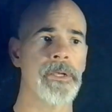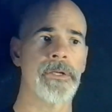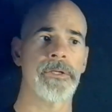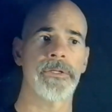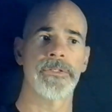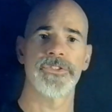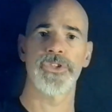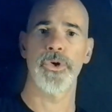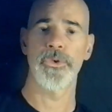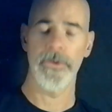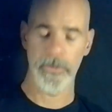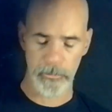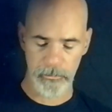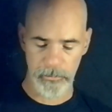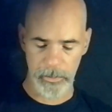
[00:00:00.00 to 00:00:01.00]
So
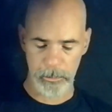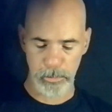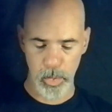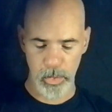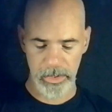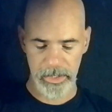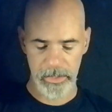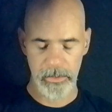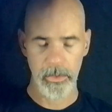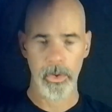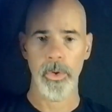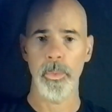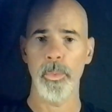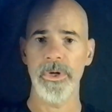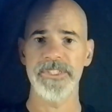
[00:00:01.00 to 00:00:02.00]
you've reported
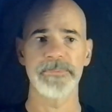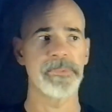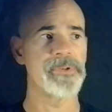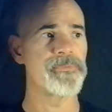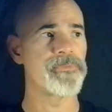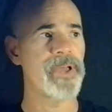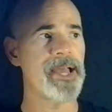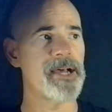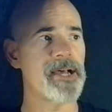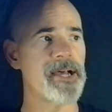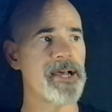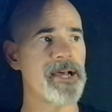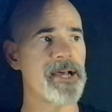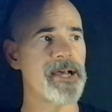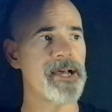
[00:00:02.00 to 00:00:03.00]
on what's been
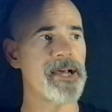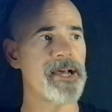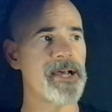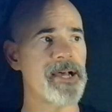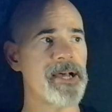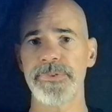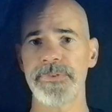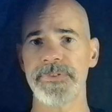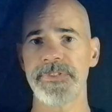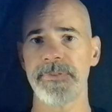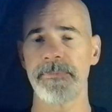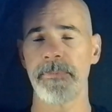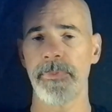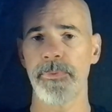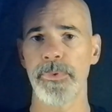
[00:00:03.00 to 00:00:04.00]
found, the issues
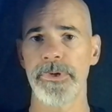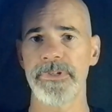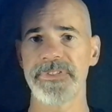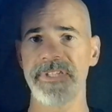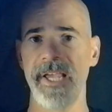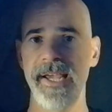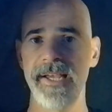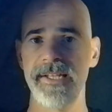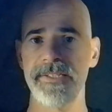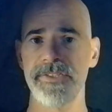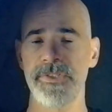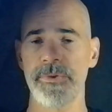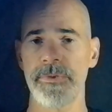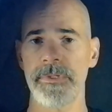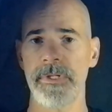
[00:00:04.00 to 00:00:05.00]
through your scans
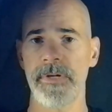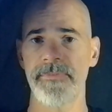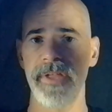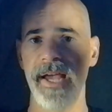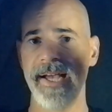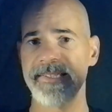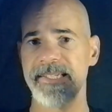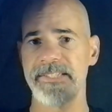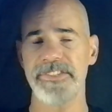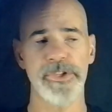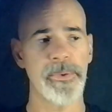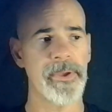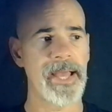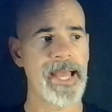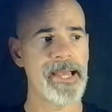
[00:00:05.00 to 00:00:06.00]
of the assets that you
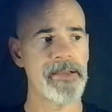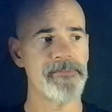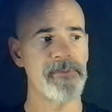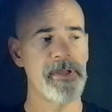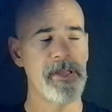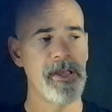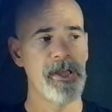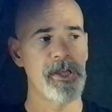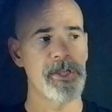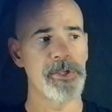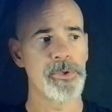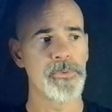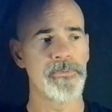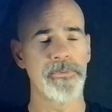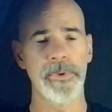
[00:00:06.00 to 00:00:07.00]
have.
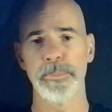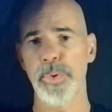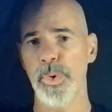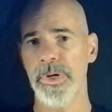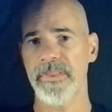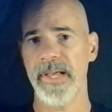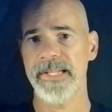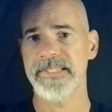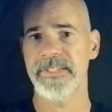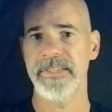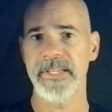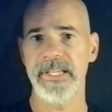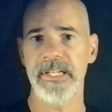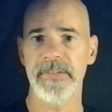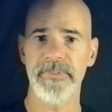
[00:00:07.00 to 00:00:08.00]
You've reported that to the
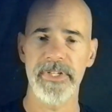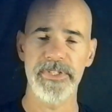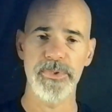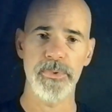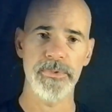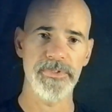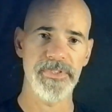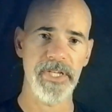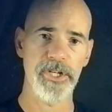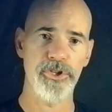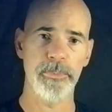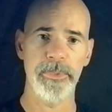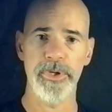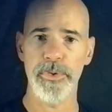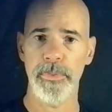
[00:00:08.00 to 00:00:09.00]
individuals. That could
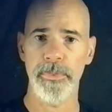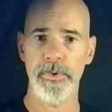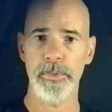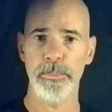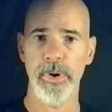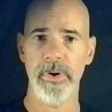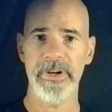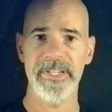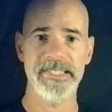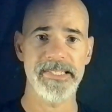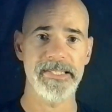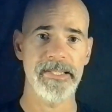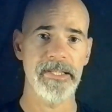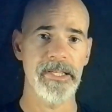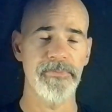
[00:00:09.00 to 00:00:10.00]
be your third parties.
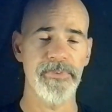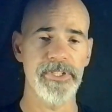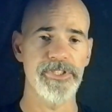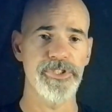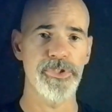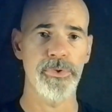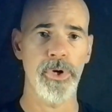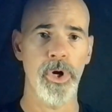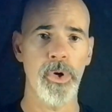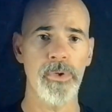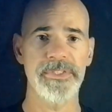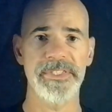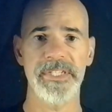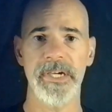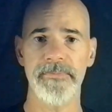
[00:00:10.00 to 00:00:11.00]
If it's your own
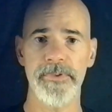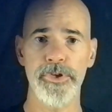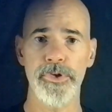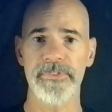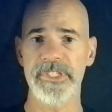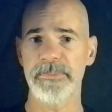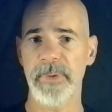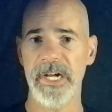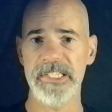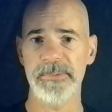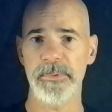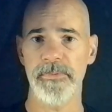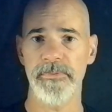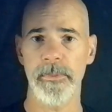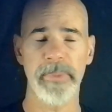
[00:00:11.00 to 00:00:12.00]
stuff and you're responsible
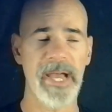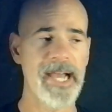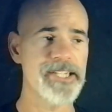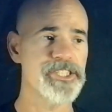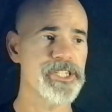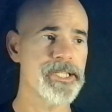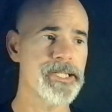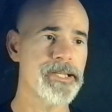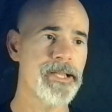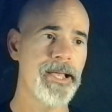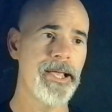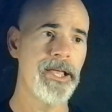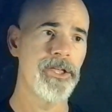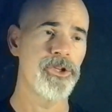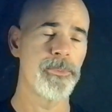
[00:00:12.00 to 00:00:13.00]
for patching it,
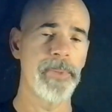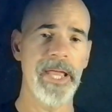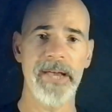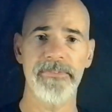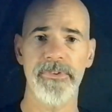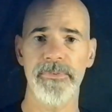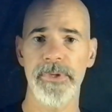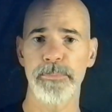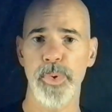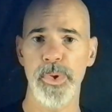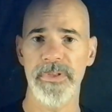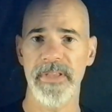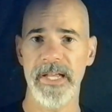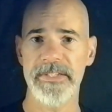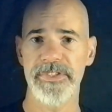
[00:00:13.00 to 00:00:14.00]
you may have to report
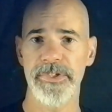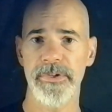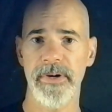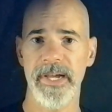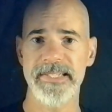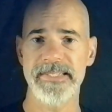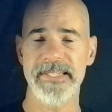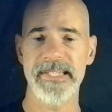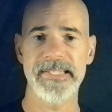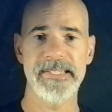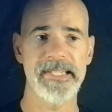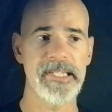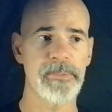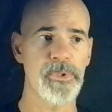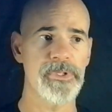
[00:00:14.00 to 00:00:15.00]
that to your IT
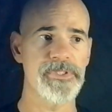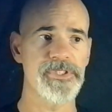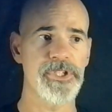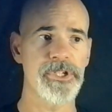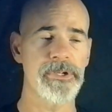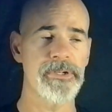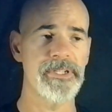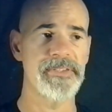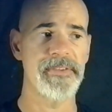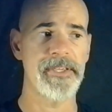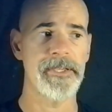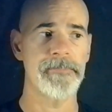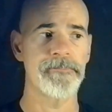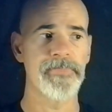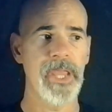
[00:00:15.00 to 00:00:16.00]
team or the security
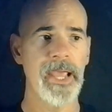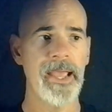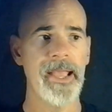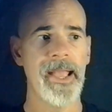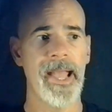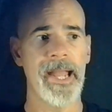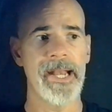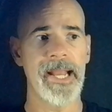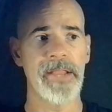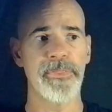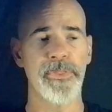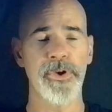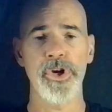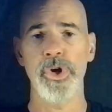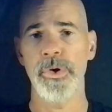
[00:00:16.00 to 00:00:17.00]
team, and then
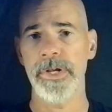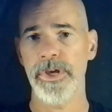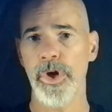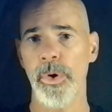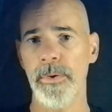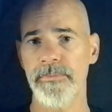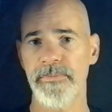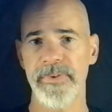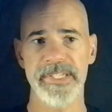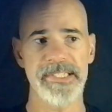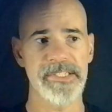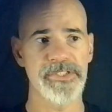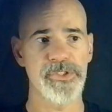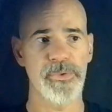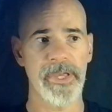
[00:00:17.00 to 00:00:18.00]
they're going to go and fix it.
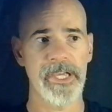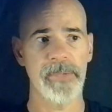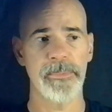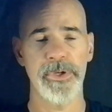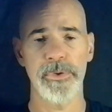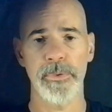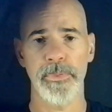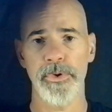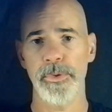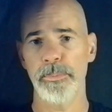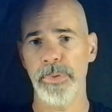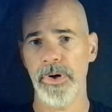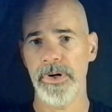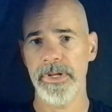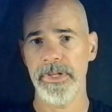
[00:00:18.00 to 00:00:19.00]
So that could be your third
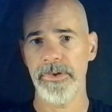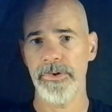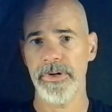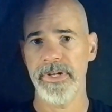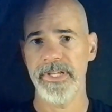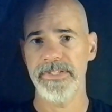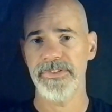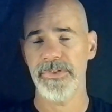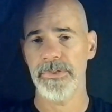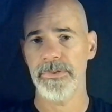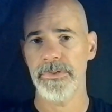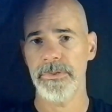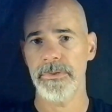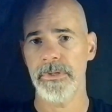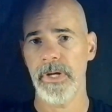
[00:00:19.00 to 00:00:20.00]
party, your
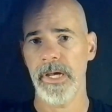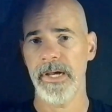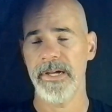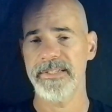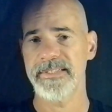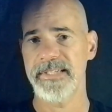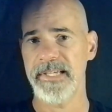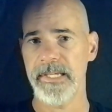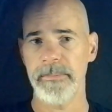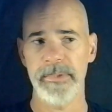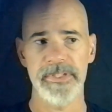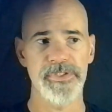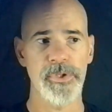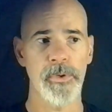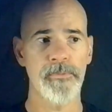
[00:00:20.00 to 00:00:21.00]
internal team, and
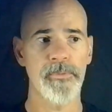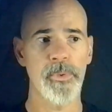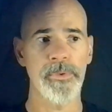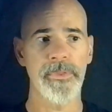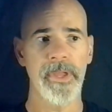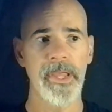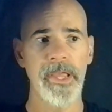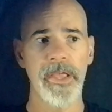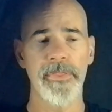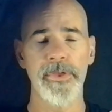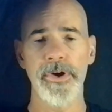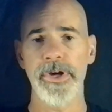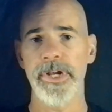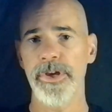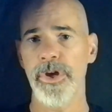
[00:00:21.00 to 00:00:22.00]
so forth. They're
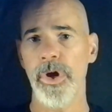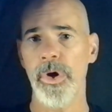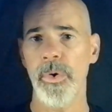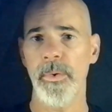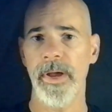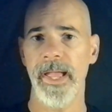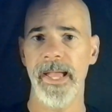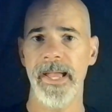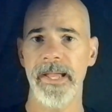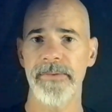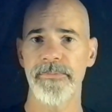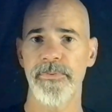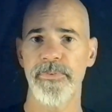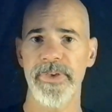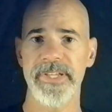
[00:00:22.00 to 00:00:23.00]
going to go and
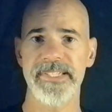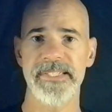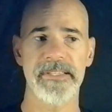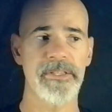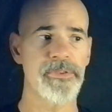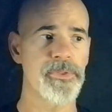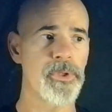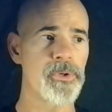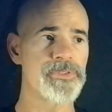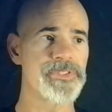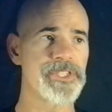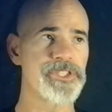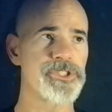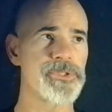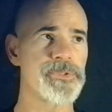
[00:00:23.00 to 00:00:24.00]
fix those
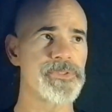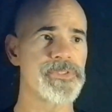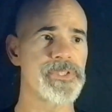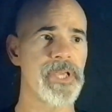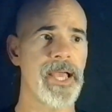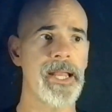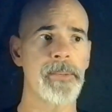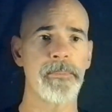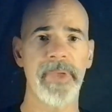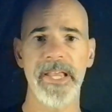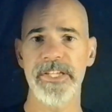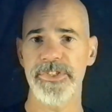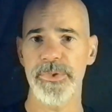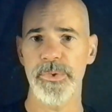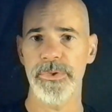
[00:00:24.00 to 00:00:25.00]
issues and make
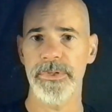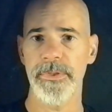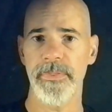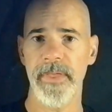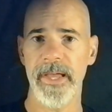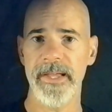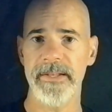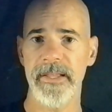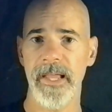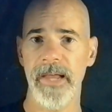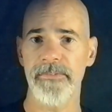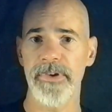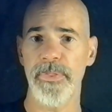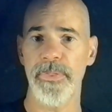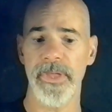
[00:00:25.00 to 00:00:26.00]
sure that
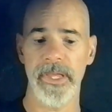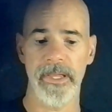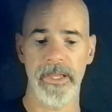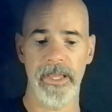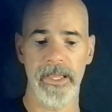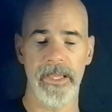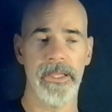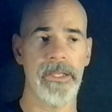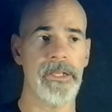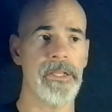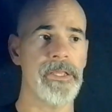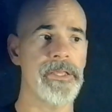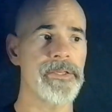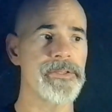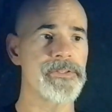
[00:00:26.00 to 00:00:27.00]
everything
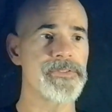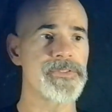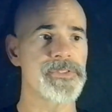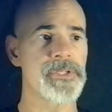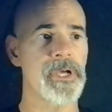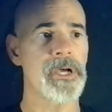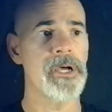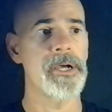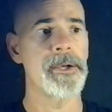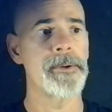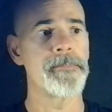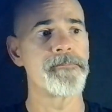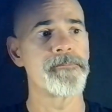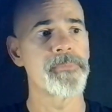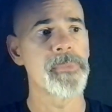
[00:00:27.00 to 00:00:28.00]
is
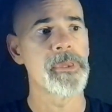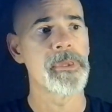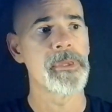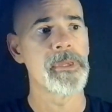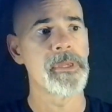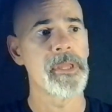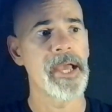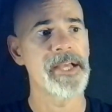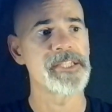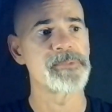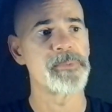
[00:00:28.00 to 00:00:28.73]
has been